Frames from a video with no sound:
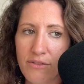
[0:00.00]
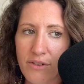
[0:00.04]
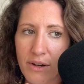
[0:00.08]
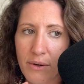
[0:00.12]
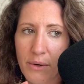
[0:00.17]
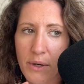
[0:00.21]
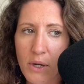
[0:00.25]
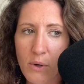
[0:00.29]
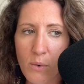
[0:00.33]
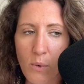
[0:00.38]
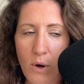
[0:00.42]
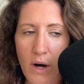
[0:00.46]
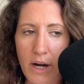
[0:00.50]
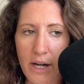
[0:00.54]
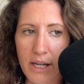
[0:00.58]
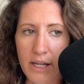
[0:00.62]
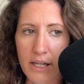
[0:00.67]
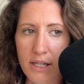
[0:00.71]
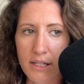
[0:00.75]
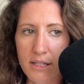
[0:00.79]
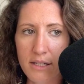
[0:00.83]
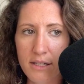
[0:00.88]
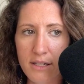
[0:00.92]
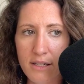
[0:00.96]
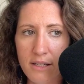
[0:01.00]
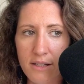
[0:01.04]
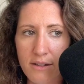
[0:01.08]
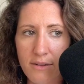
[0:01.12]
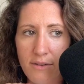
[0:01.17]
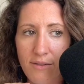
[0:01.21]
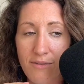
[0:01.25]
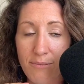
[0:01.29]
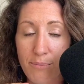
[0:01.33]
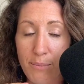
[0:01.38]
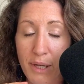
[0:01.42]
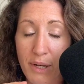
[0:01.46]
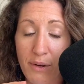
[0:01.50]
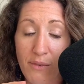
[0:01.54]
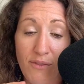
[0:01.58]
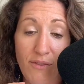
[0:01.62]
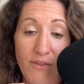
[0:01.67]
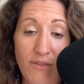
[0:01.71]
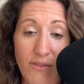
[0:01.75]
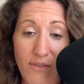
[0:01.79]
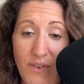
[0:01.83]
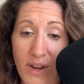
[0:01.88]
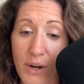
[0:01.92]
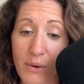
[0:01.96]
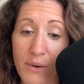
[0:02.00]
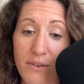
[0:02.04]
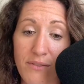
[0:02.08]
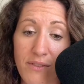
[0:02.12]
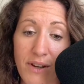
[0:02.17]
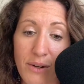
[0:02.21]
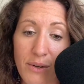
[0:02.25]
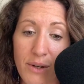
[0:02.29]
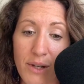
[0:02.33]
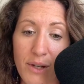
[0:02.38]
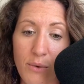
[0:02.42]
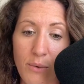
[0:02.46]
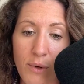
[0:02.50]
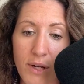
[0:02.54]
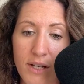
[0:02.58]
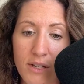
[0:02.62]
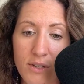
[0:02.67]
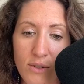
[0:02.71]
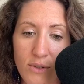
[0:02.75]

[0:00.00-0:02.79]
very quiet, but very, very quick.